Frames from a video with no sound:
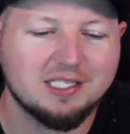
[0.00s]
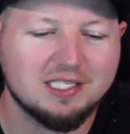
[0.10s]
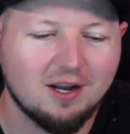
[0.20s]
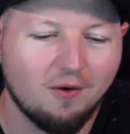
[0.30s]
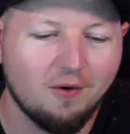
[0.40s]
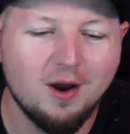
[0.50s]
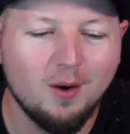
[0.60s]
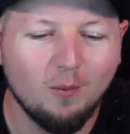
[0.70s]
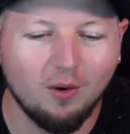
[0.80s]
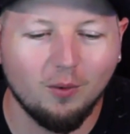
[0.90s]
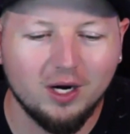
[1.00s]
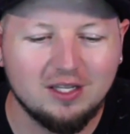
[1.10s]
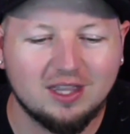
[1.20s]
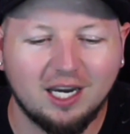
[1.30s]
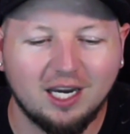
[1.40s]
So what do you
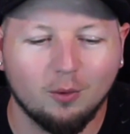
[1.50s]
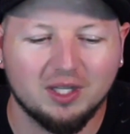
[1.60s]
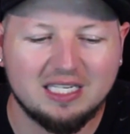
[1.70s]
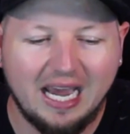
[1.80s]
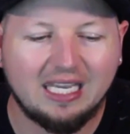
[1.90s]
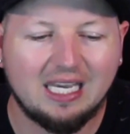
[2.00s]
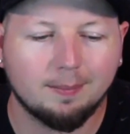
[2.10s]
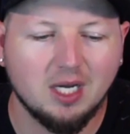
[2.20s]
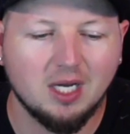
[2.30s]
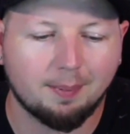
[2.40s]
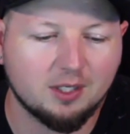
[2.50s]
think here with Hideki up top?